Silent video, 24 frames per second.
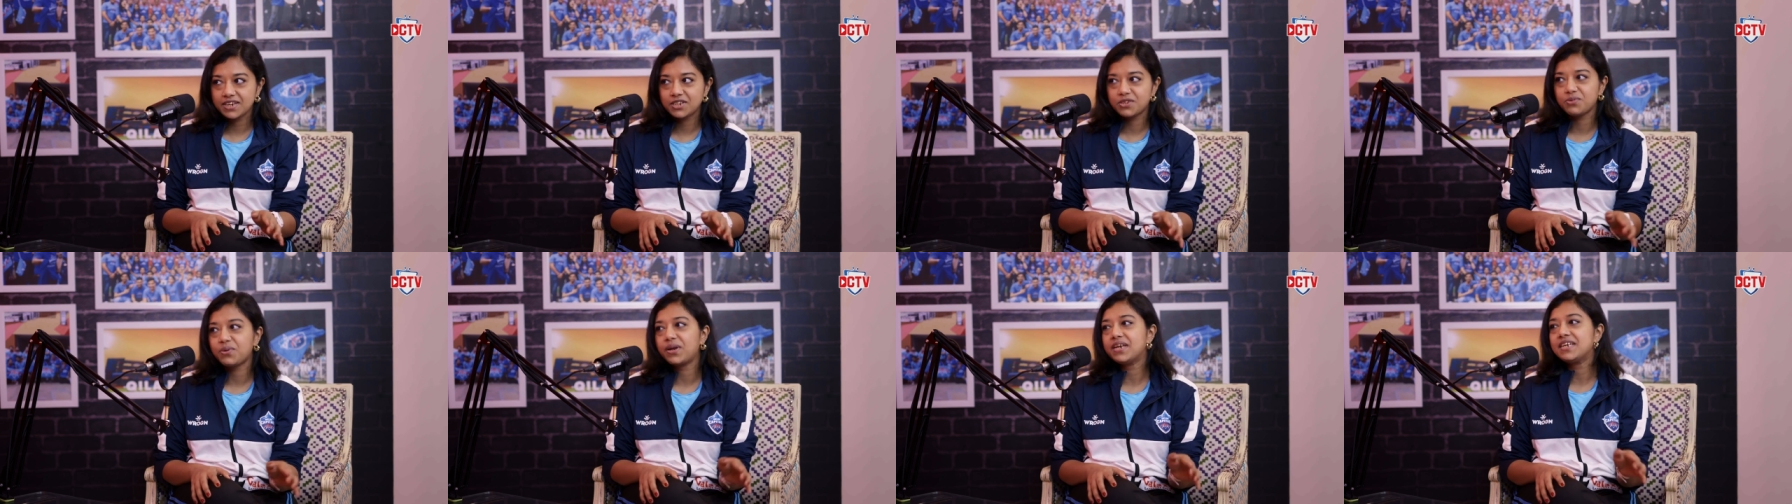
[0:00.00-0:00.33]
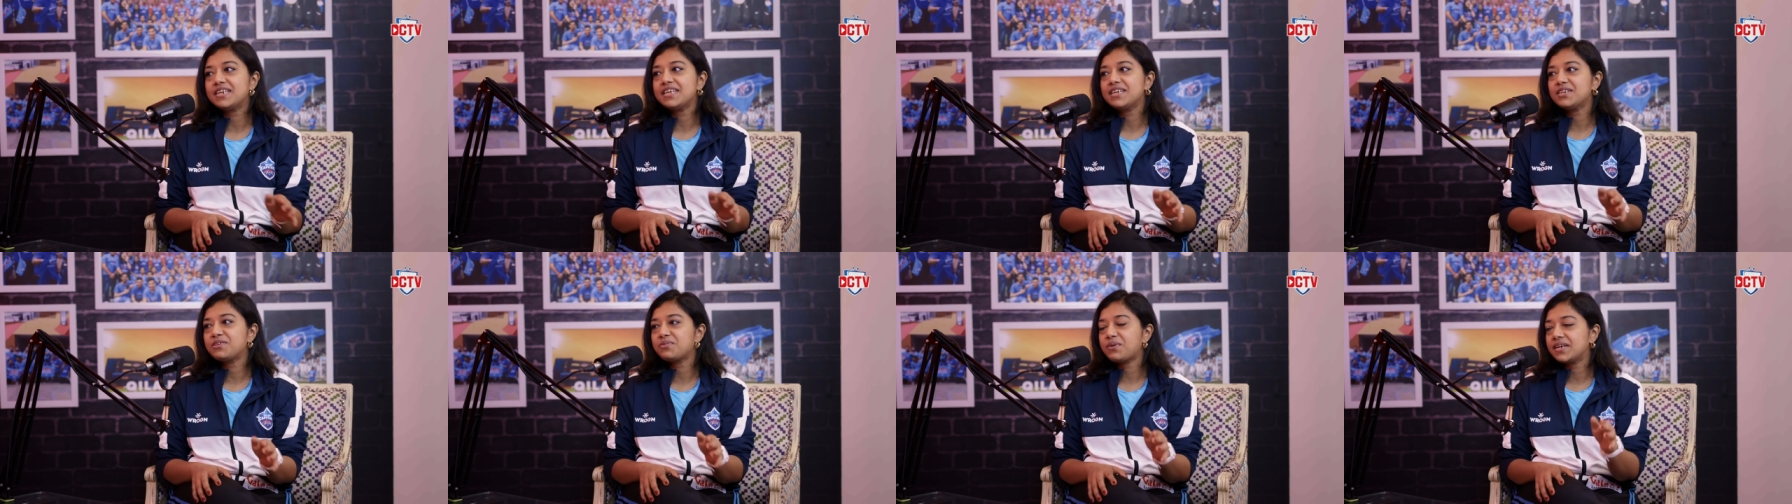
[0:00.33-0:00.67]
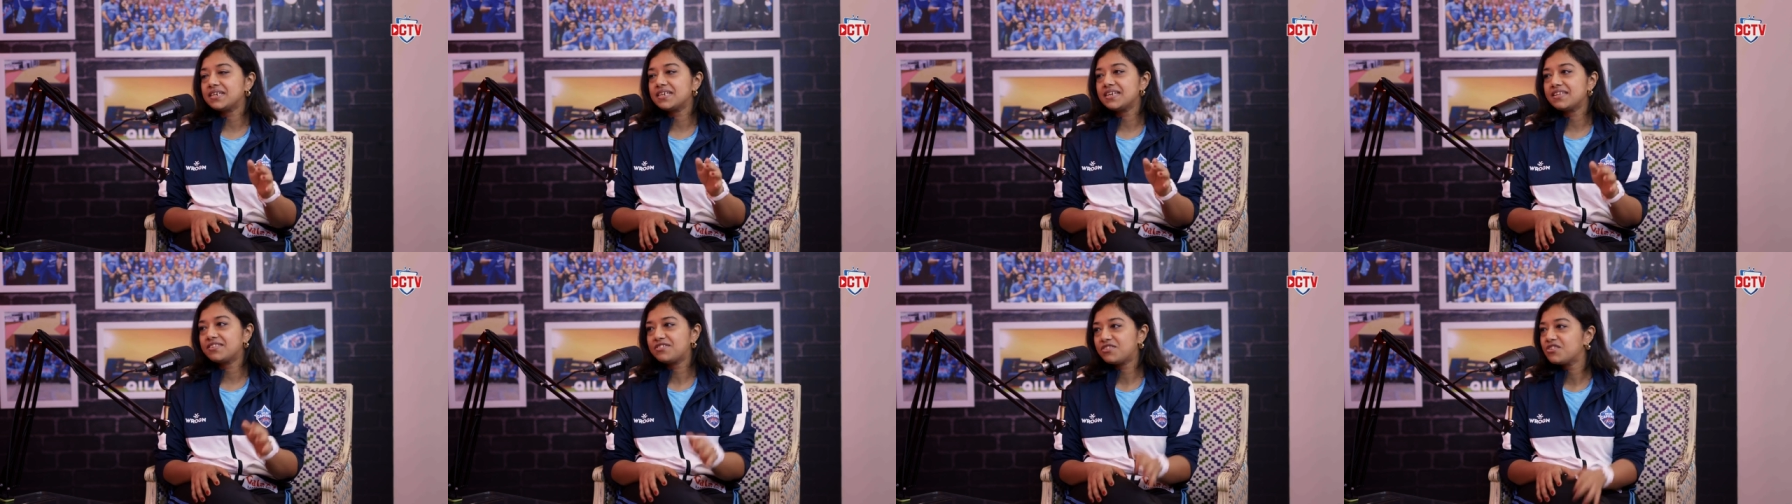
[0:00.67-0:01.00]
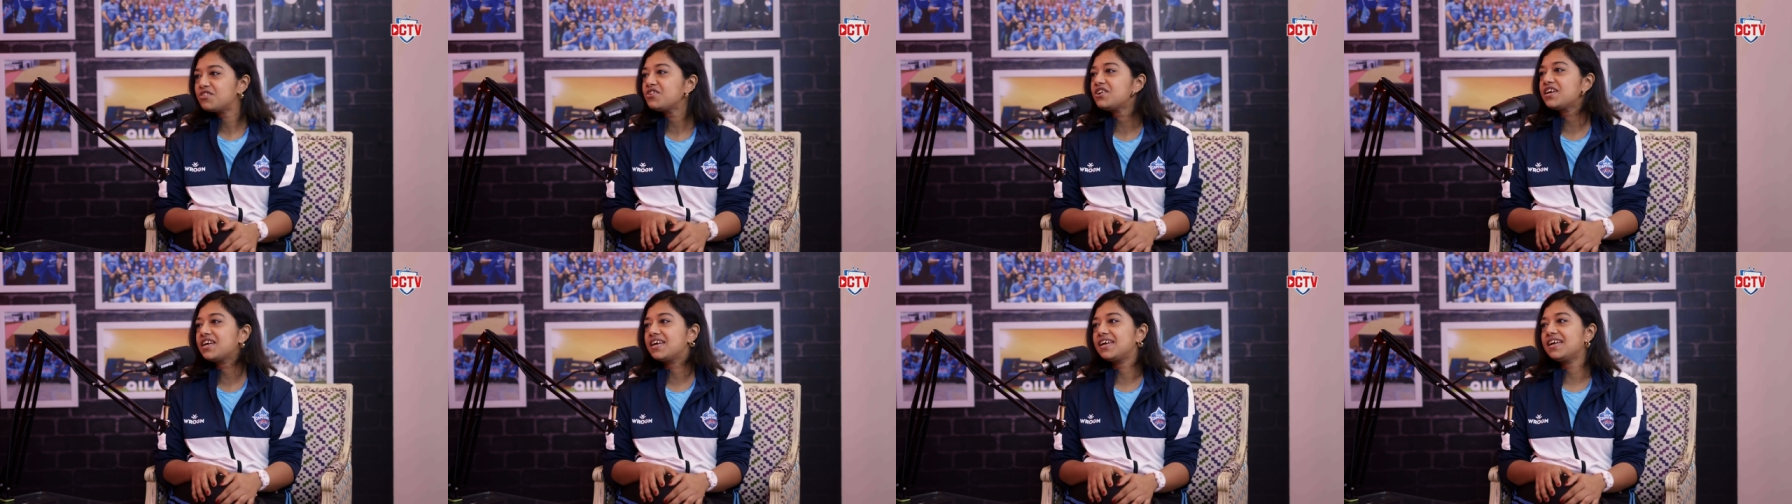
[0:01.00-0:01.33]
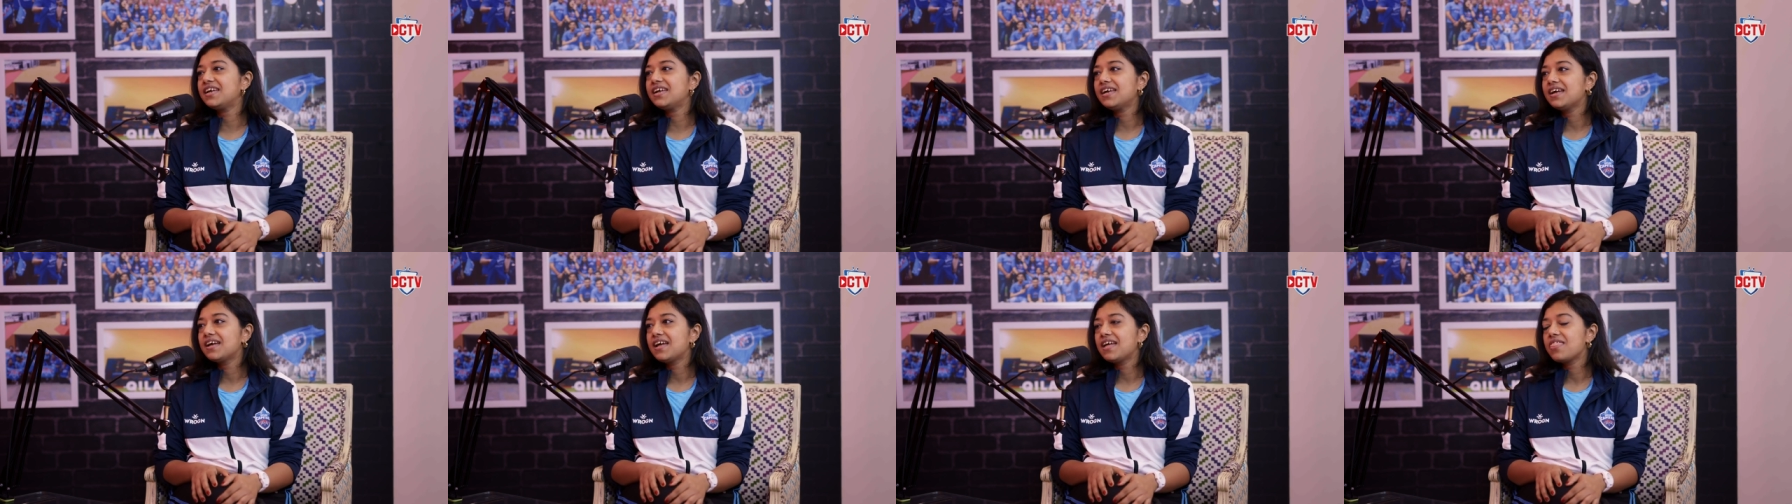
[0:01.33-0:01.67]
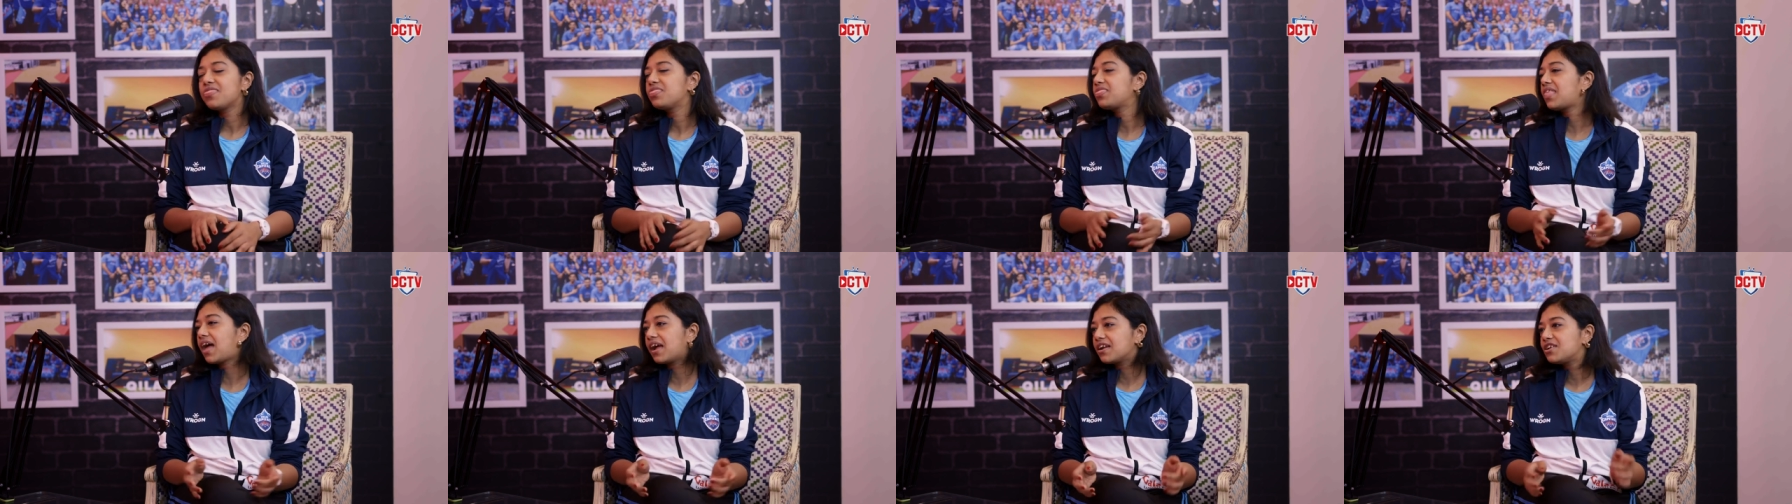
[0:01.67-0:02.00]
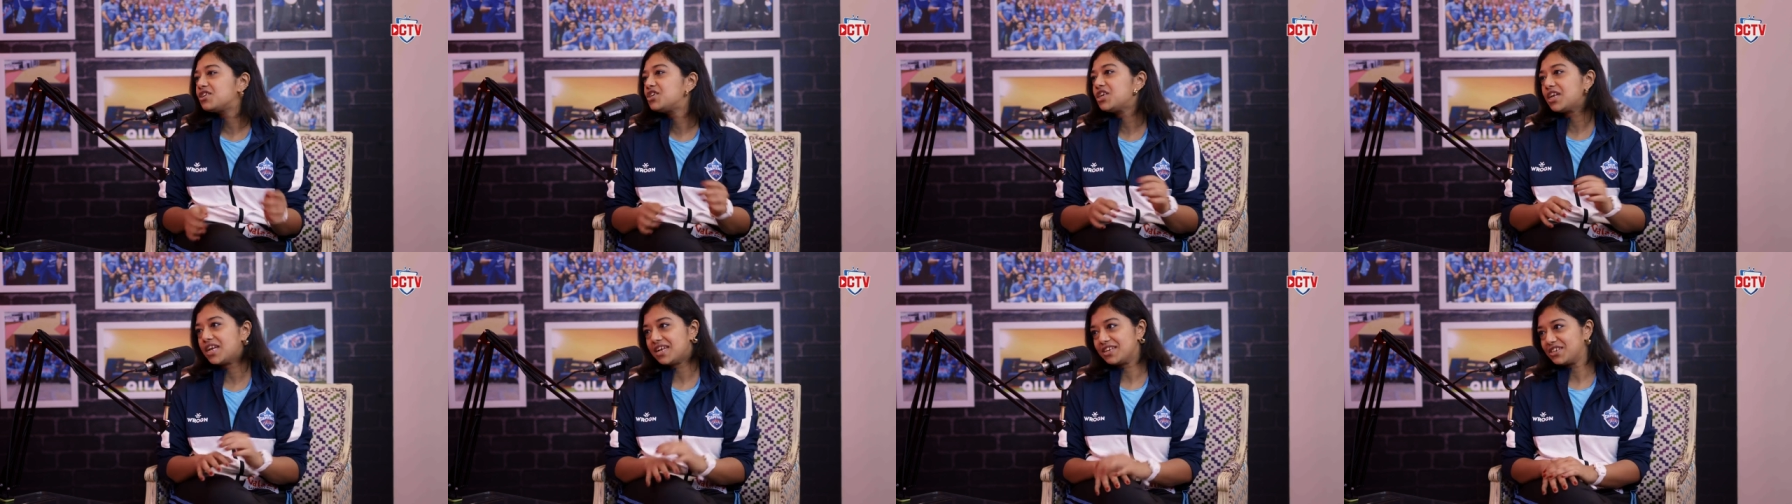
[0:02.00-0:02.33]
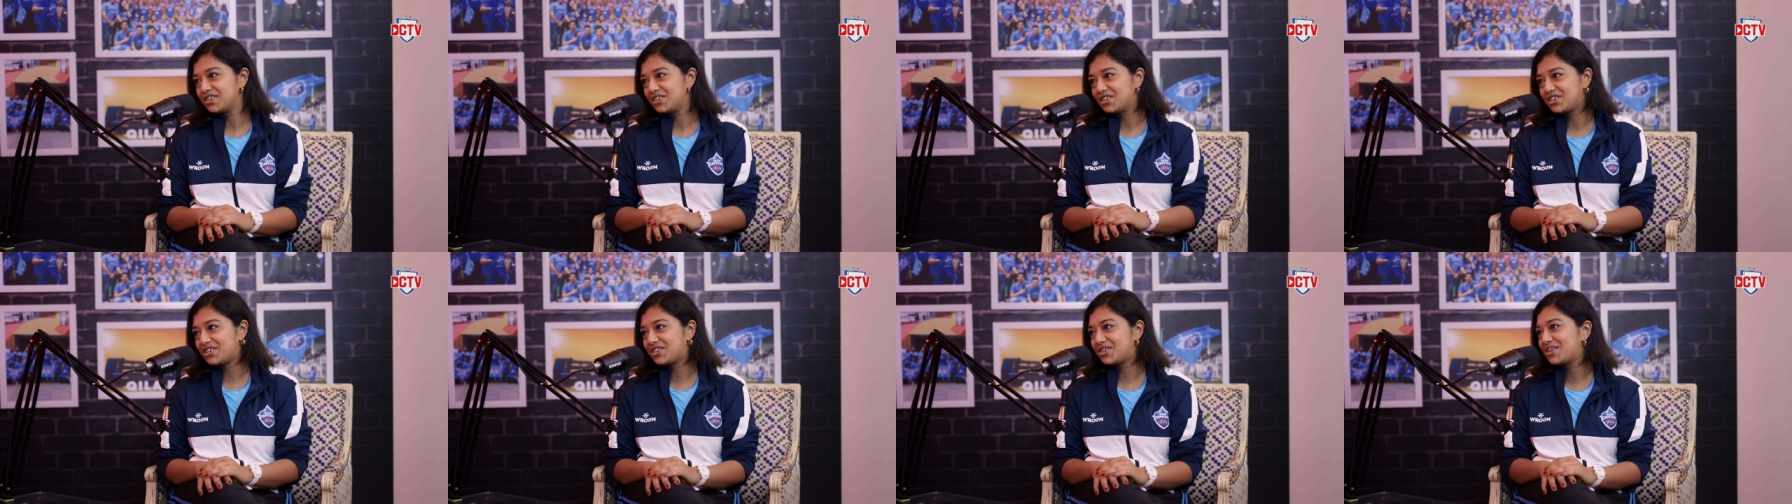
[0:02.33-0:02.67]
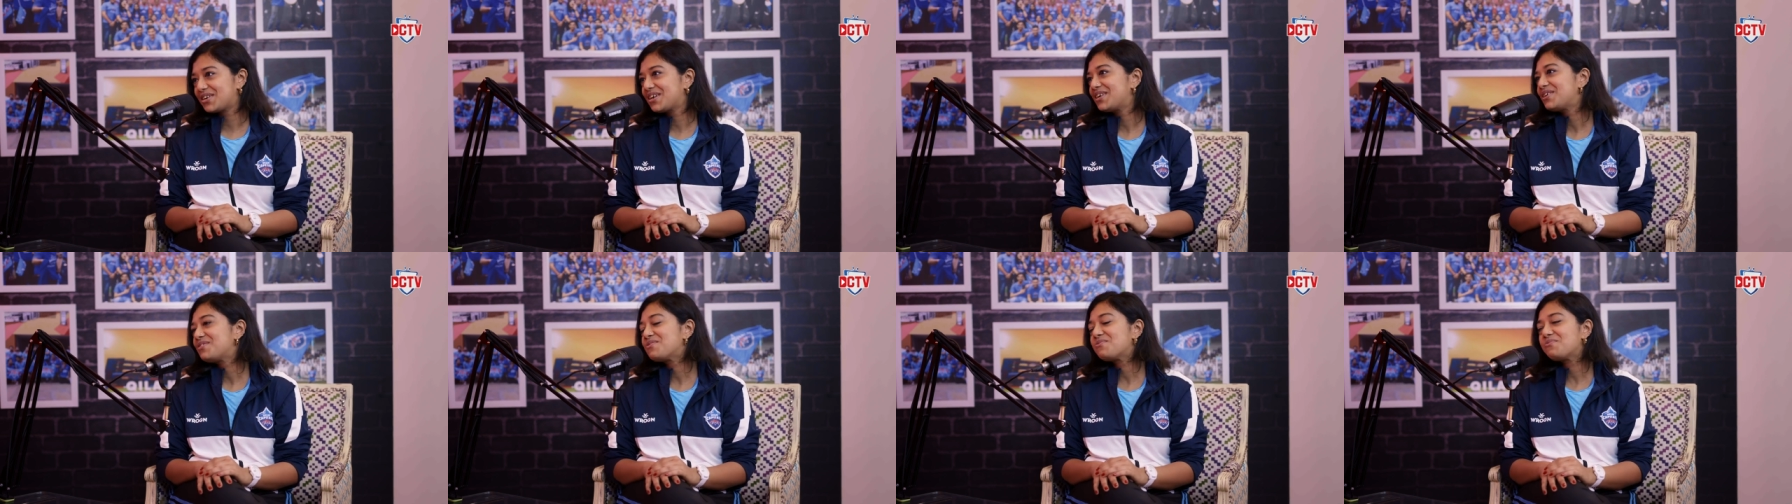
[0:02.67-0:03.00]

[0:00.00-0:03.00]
2023, that changed.